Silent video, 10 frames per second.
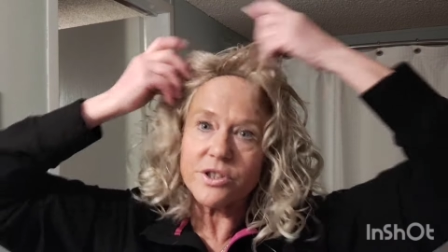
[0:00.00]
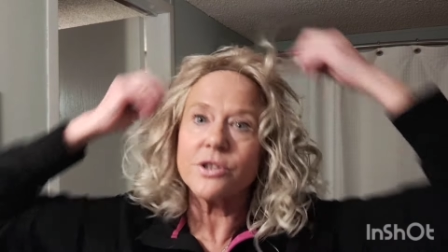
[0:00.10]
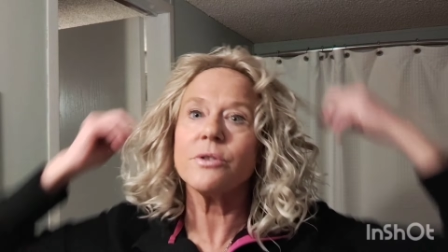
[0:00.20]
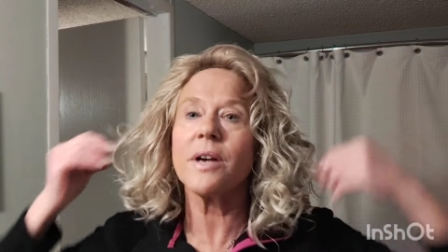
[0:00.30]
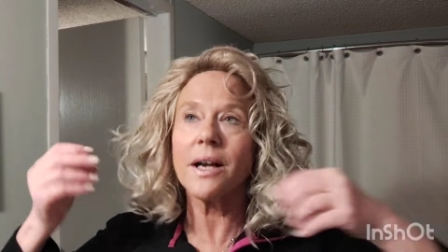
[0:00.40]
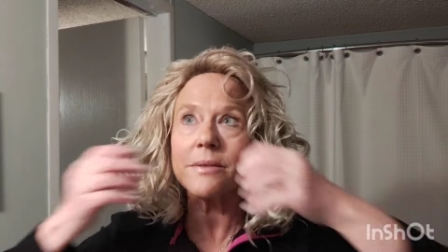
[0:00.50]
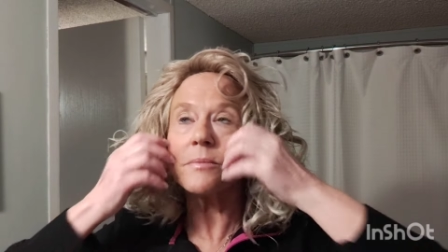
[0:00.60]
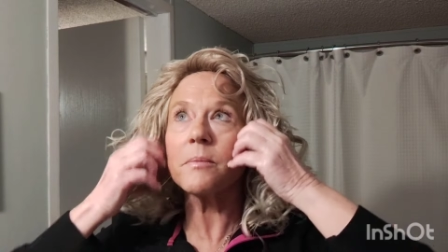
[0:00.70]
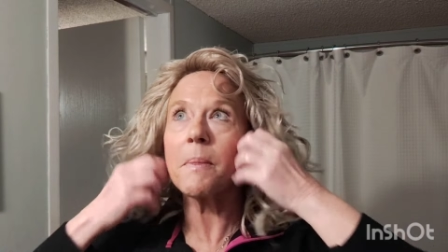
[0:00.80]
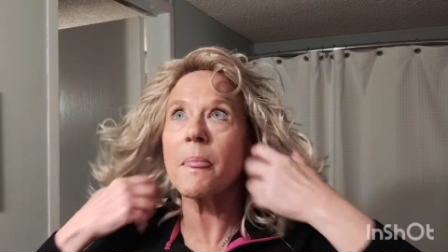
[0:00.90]
to um,
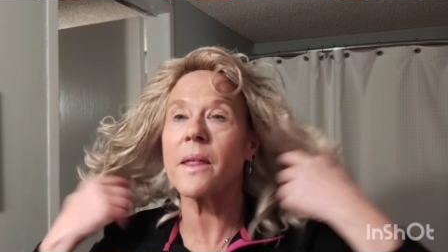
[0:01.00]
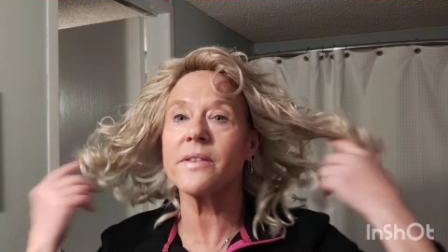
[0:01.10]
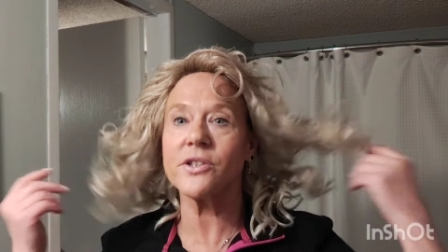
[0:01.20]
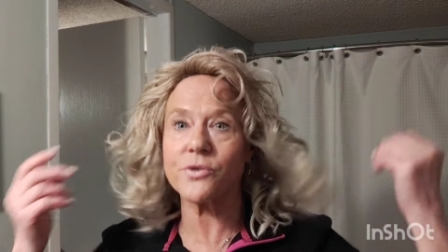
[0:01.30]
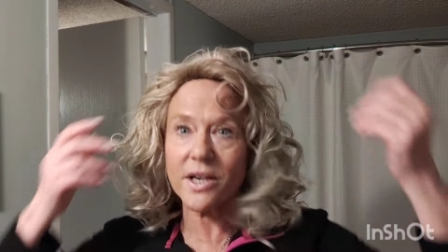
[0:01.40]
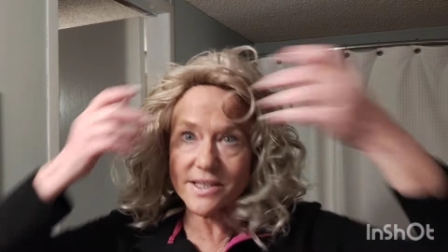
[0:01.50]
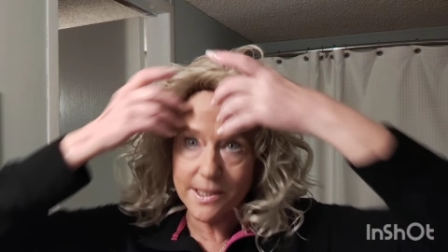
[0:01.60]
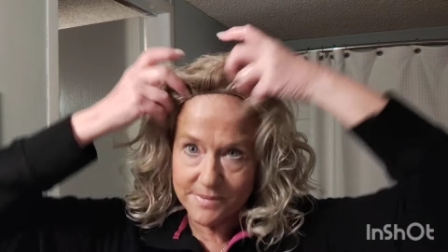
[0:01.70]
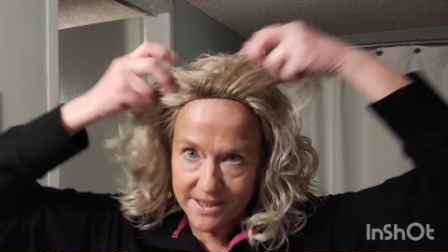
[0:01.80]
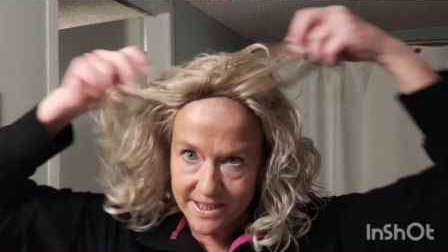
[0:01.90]
these stripes
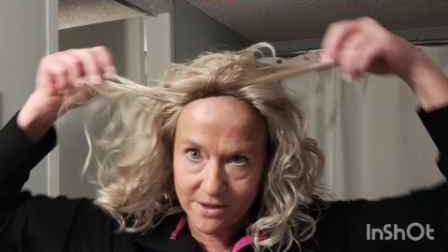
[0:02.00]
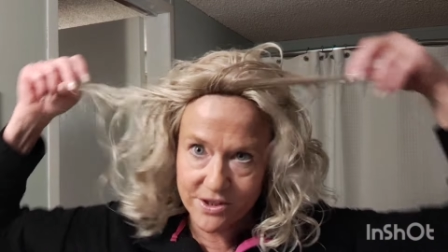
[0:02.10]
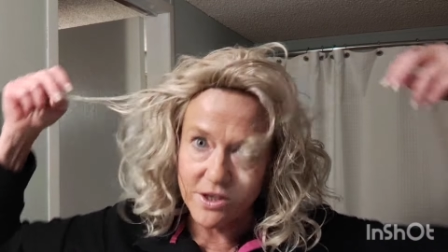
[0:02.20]
upside down.